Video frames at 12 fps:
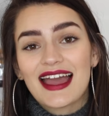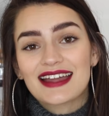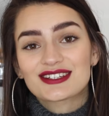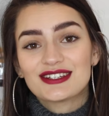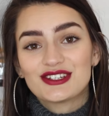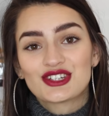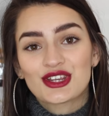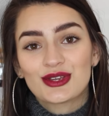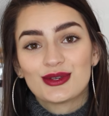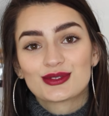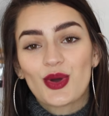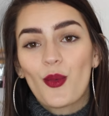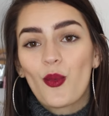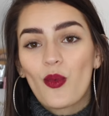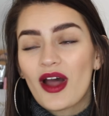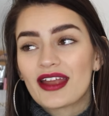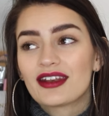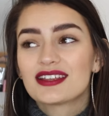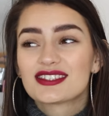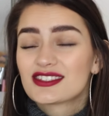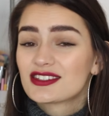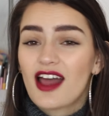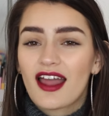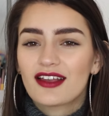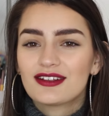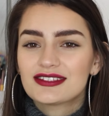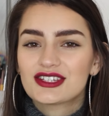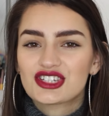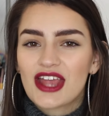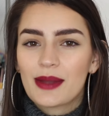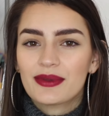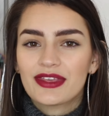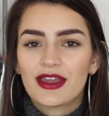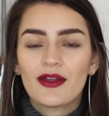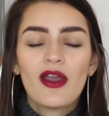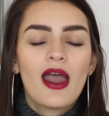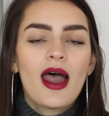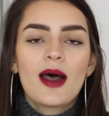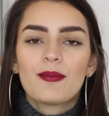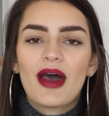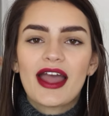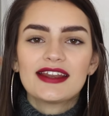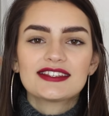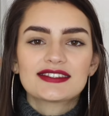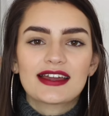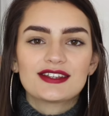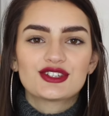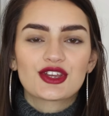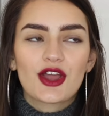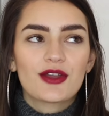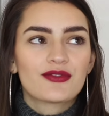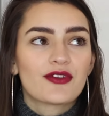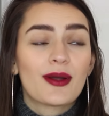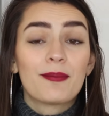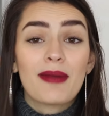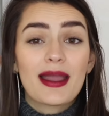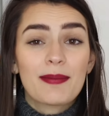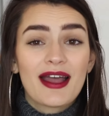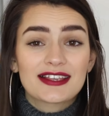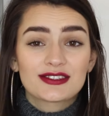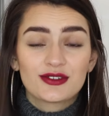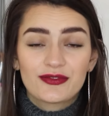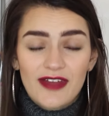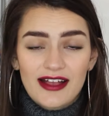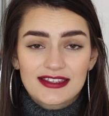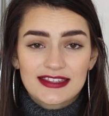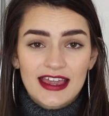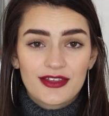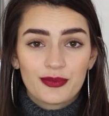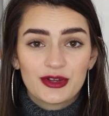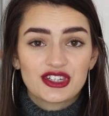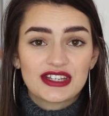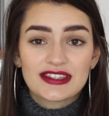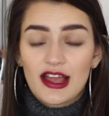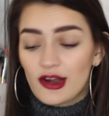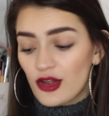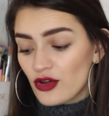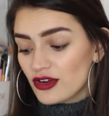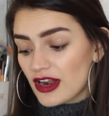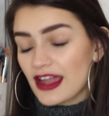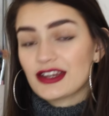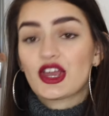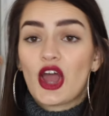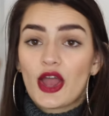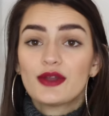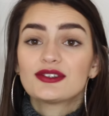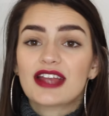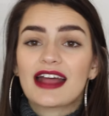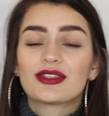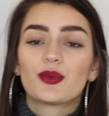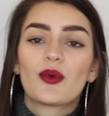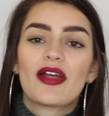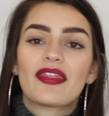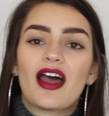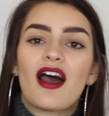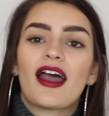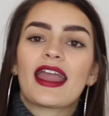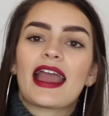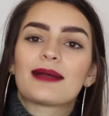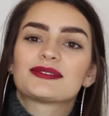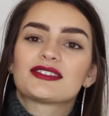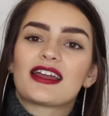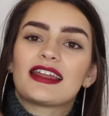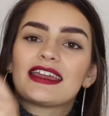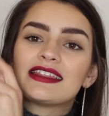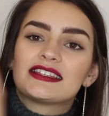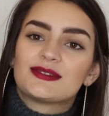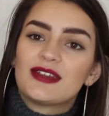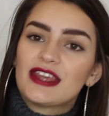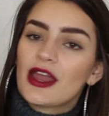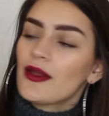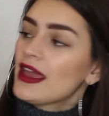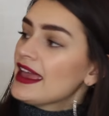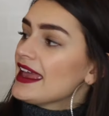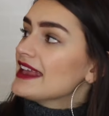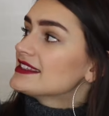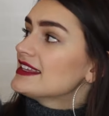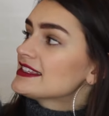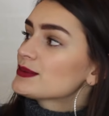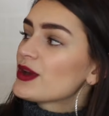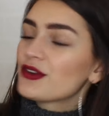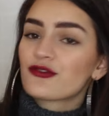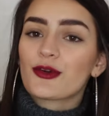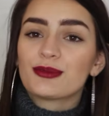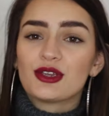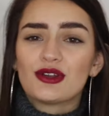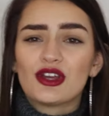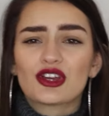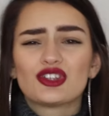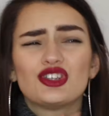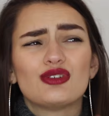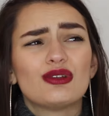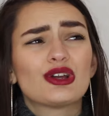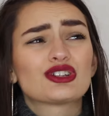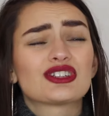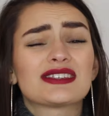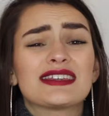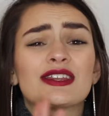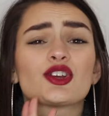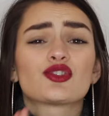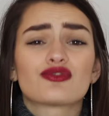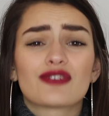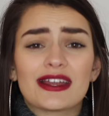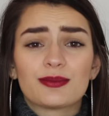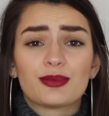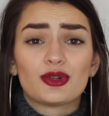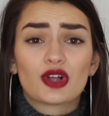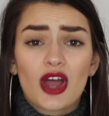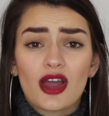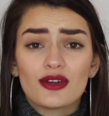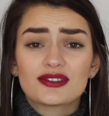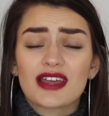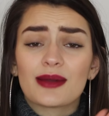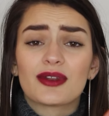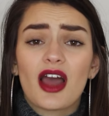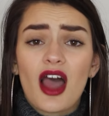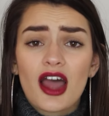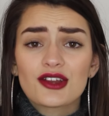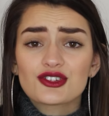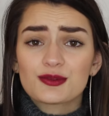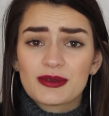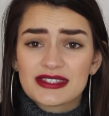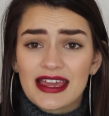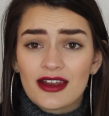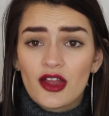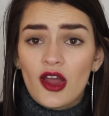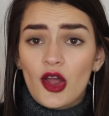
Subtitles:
to actually choose one style to share with you, but I decided to go for my personal fail-safe, which is a long line coat. And the one that I am styling in this video is this one from New Look. New Look does incredible coats. I would 100%